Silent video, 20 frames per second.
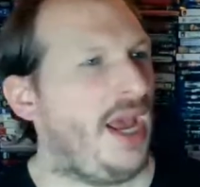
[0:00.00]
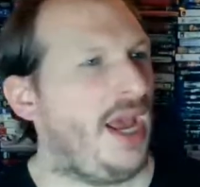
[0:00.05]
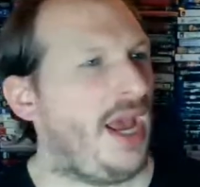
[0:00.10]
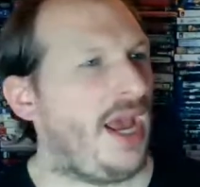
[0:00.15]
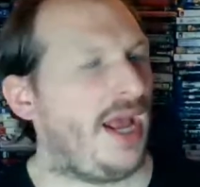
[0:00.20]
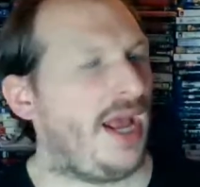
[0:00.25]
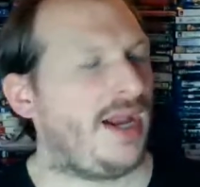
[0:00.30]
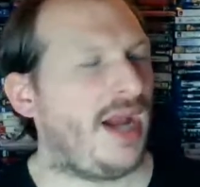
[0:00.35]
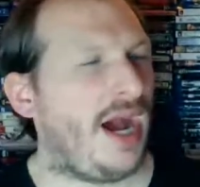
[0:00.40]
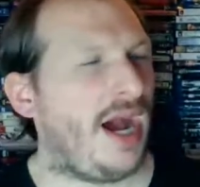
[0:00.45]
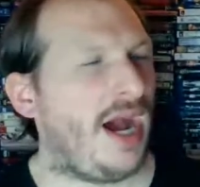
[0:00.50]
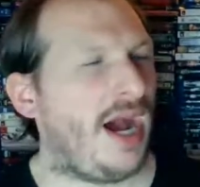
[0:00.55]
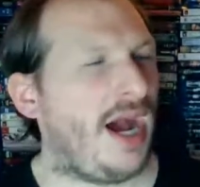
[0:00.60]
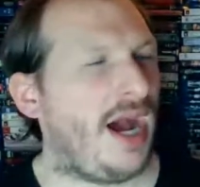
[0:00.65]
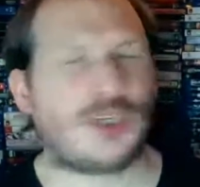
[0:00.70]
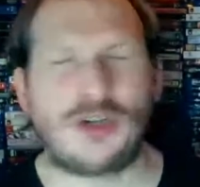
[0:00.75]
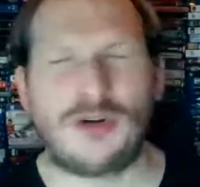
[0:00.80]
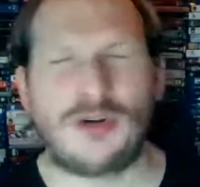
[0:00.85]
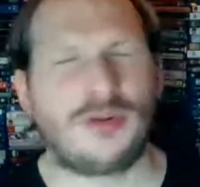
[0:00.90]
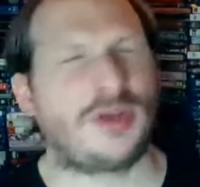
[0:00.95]
And I'm
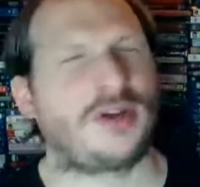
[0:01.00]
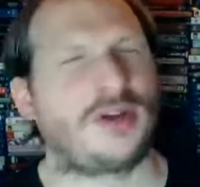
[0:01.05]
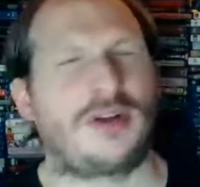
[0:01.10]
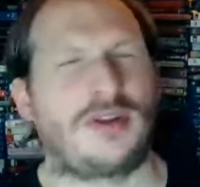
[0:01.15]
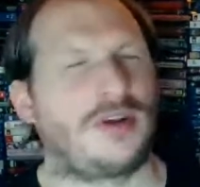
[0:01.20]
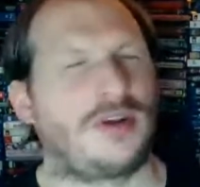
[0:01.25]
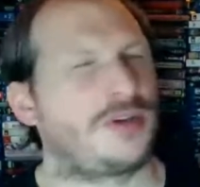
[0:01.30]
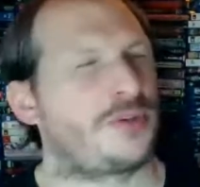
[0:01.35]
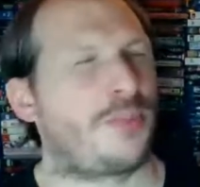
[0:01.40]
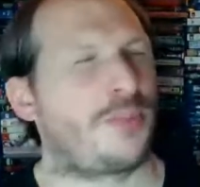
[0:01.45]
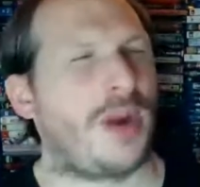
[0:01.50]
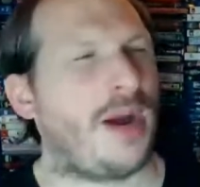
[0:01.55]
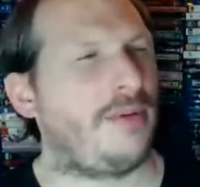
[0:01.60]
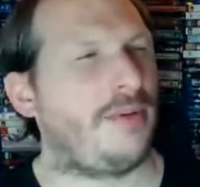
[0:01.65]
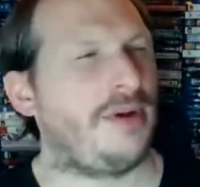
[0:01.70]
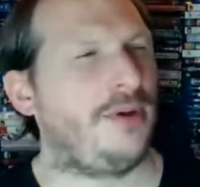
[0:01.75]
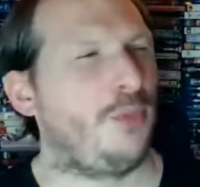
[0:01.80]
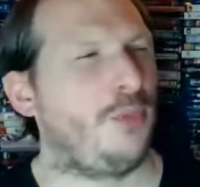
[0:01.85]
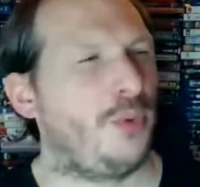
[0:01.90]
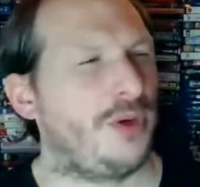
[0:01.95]
sure that there's
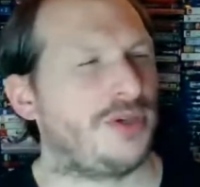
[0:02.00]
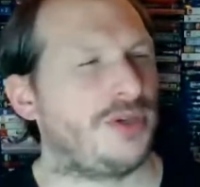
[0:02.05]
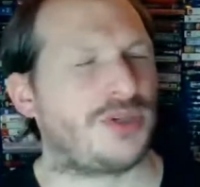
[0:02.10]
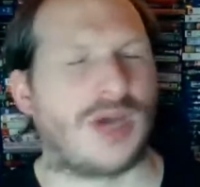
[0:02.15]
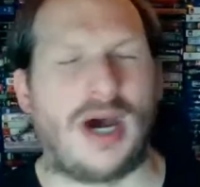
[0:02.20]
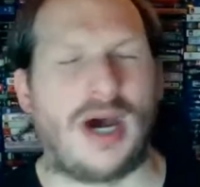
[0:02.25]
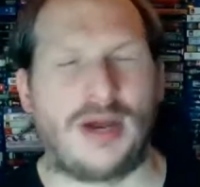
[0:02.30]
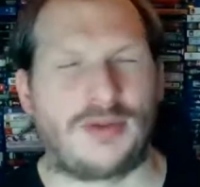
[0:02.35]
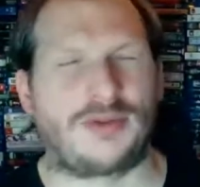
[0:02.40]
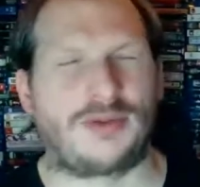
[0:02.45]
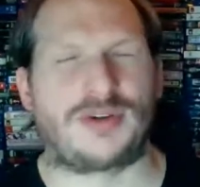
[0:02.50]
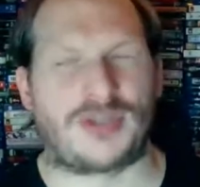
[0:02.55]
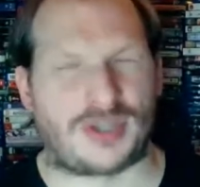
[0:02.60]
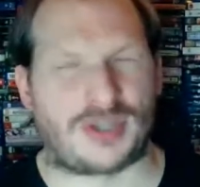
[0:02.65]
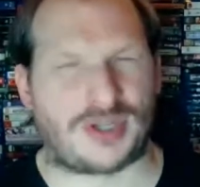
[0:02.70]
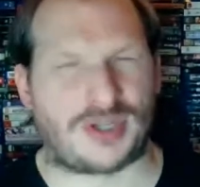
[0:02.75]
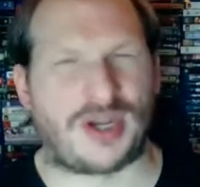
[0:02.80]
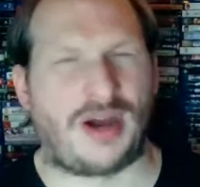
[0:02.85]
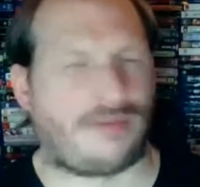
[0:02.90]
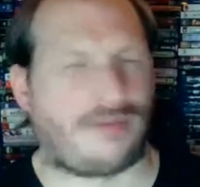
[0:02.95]
probably was other
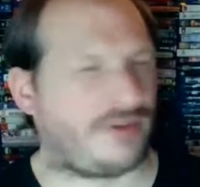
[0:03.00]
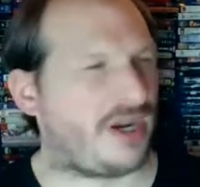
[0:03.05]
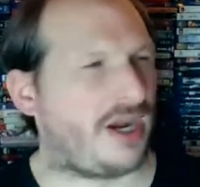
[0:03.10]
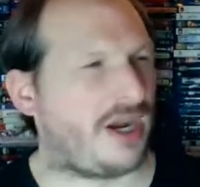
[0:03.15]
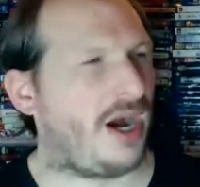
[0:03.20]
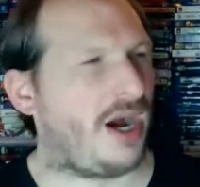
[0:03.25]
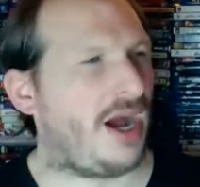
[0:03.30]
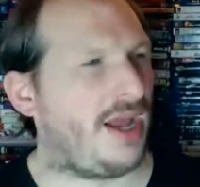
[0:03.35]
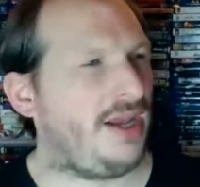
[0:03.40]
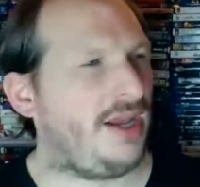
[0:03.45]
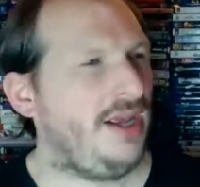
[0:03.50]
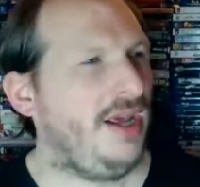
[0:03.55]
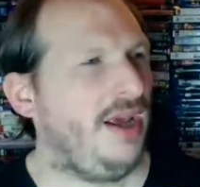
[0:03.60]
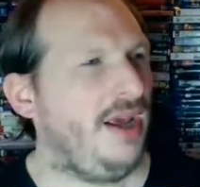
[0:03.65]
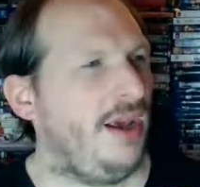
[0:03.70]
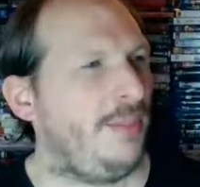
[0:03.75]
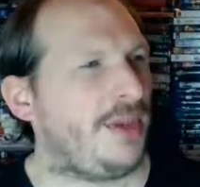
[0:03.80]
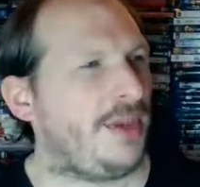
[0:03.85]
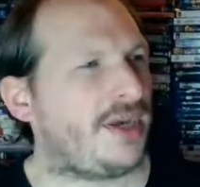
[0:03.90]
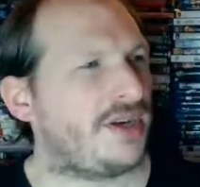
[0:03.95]
stuff cut.
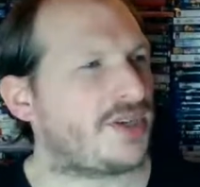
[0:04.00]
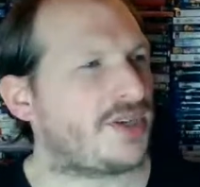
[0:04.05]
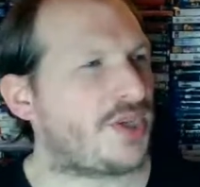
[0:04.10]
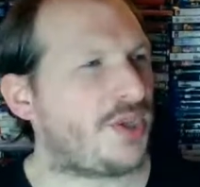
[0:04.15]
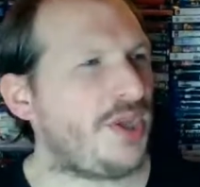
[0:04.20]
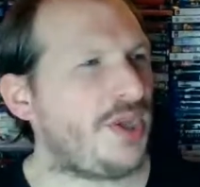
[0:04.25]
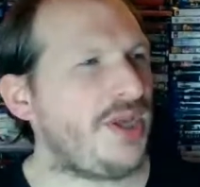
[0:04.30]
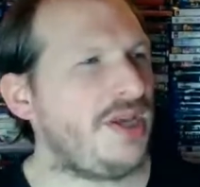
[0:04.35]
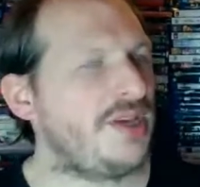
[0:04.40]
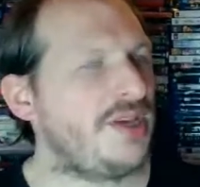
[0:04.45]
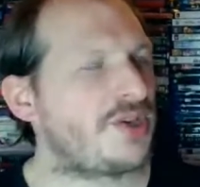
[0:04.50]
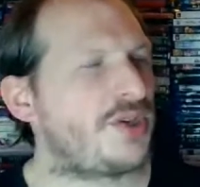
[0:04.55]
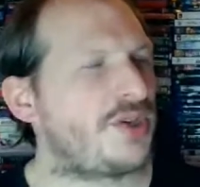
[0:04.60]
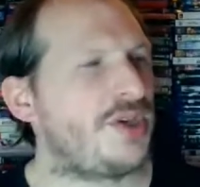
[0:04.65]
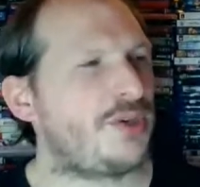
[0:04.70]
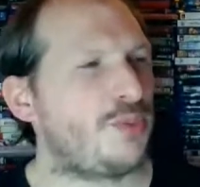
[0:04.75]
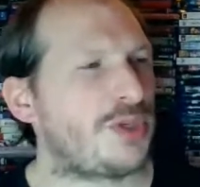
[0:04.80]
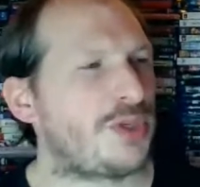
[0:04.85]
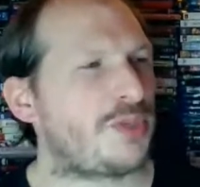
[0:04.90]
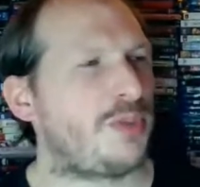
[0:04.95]
Because the thing is, this
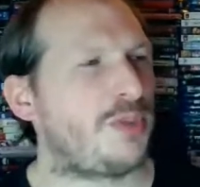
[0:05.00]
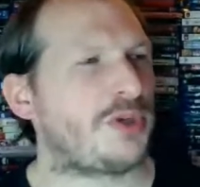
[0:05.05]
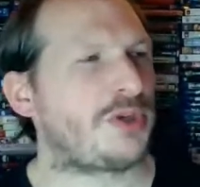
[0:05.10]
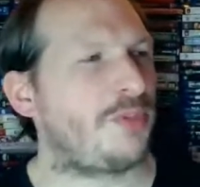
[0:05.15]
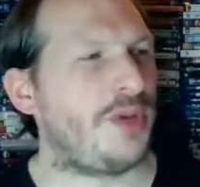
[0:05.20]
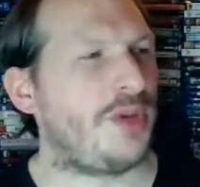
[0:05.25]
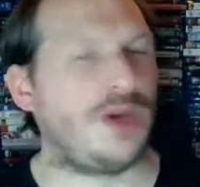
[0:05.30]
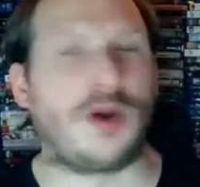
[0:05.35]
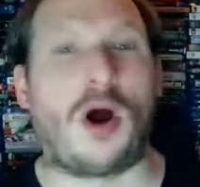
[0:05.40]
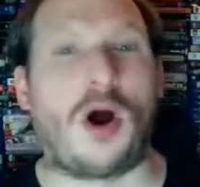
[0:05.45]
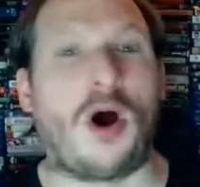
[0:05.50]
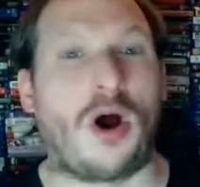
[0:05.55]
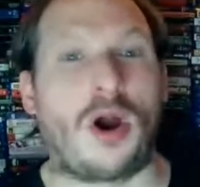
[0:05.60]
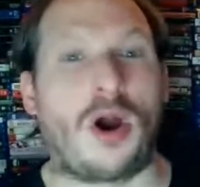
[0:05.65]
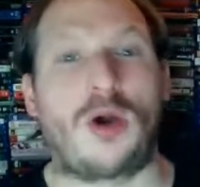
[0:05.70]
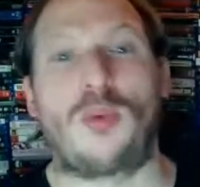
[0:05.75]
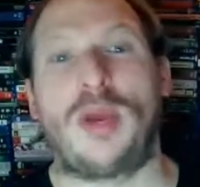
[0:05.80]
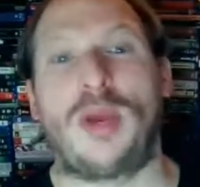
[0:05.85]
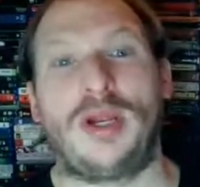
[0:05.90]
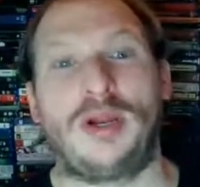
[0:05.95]
is supposed to be an
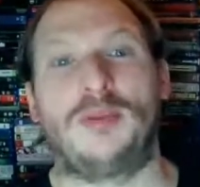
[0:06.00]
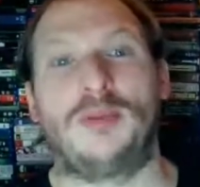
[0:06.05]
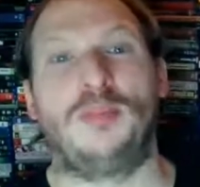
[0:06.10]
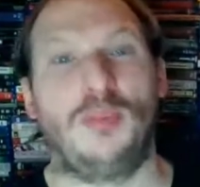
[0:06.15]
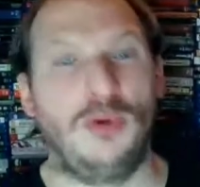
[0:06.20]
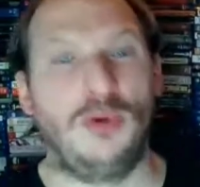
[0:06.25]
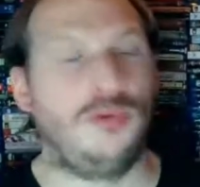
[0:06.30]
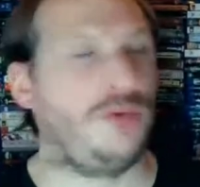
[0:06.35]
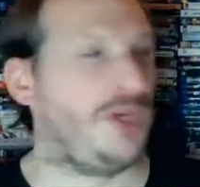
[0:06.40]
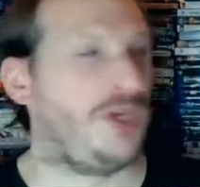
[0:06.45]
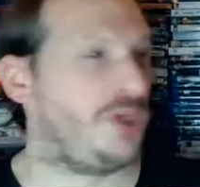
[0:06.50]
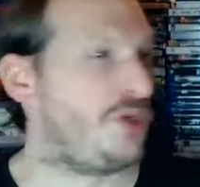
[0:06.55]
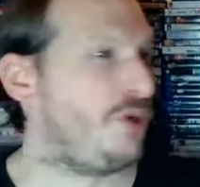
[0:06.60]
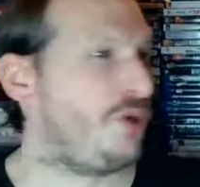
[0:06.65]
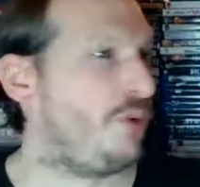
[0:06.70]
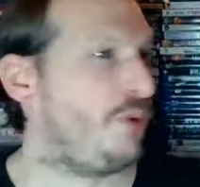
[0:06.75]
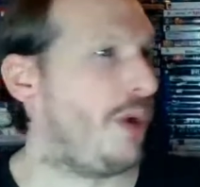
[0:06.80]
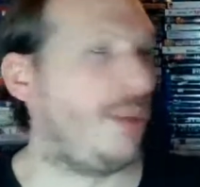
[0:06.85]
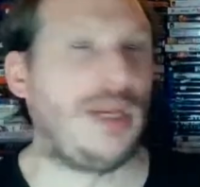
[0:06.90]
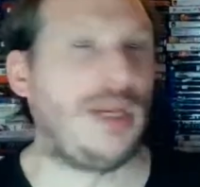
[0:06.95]
R-rated movie, too.
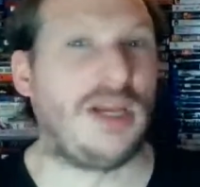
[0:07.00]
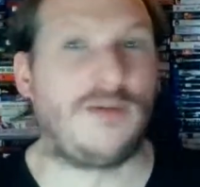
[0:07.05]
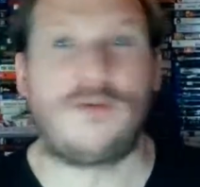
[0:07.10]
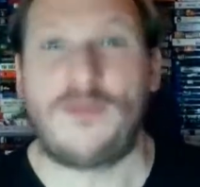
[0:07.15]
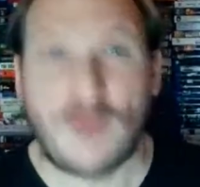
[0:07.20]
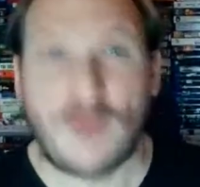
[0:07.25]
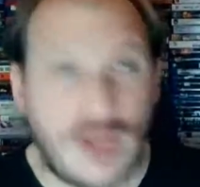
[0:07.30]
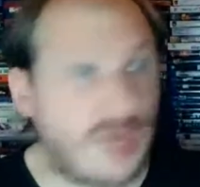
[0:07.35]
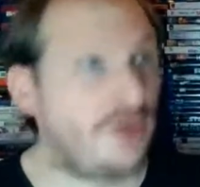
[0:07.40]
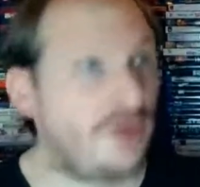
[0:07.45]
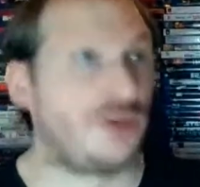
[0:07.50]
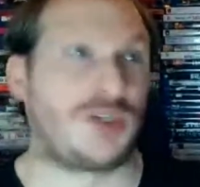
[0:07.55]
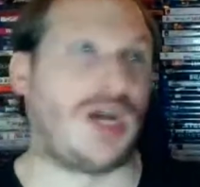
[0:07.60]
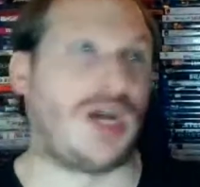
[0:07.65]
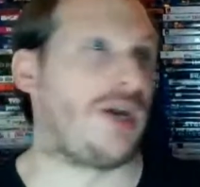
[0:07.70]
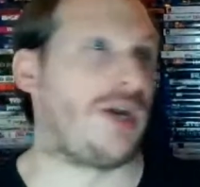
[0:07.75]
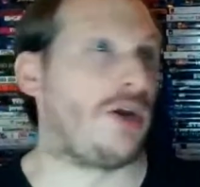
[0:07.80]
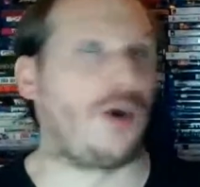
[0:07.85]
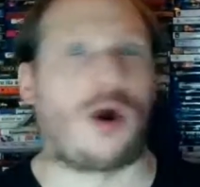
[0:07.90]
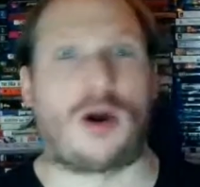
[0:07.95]
I mean, it feels like
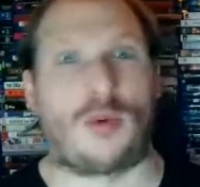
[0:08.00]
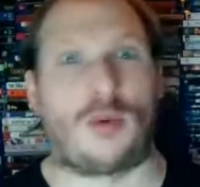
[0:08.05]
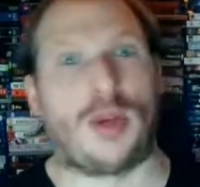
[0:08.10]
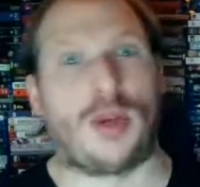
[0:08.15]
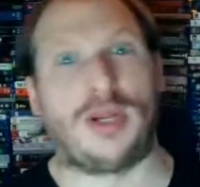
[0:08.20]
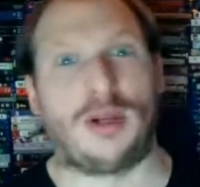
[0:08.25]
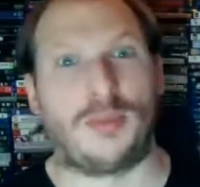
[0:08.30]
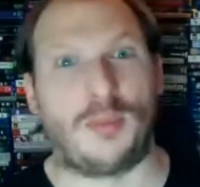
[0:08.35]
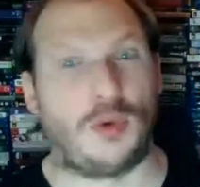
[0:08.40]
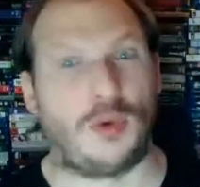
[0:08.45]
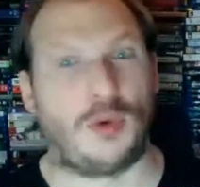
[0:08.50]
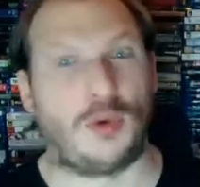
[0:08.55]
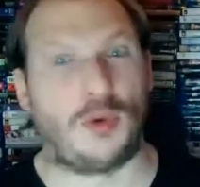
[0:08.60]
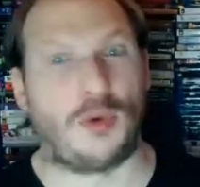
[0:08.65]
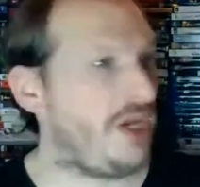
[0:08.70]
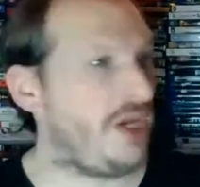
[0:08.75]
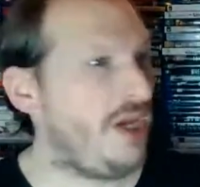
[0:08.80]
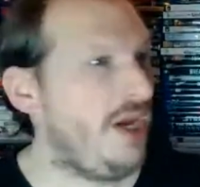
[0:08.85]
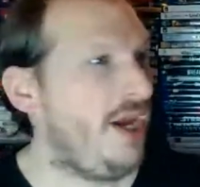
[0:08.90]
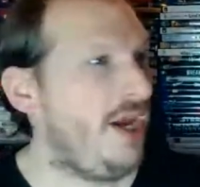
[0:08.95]
an R-rated
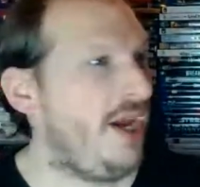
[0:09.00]
movie.